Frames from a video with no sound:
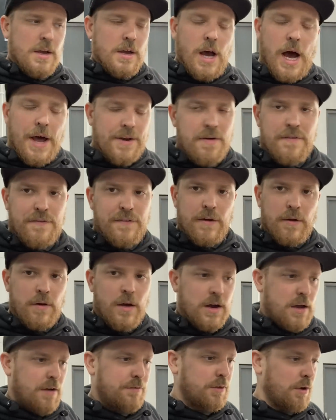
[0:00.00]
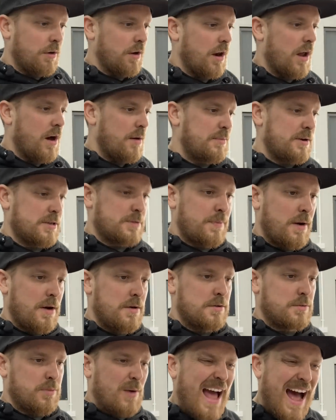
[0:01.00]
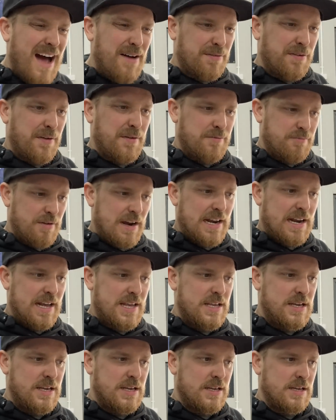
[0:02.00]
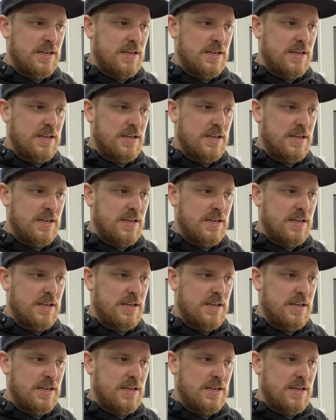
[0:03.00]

I don't feel like I've done a lot, but I suppose we have, really.